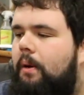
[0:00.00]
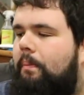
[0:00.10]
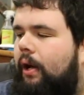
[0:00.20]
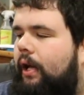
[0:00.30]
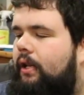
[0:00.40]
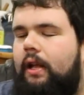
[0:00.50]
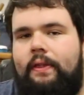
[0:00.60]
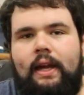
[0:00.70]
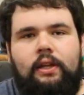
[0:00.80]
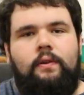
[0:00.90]
But
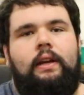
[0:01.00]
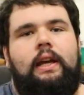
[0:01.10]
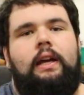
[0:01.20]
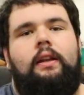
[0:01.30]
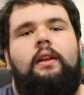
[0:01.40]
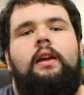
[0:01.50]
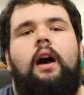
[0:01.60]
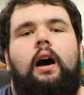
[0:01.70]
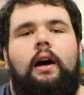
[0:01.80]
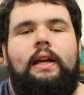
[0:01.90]
thank you again.
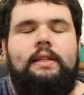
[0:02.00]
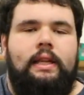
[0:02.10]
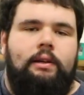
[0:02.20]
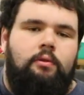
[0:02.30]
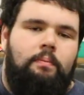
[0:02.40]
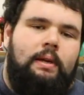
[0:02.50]
His link will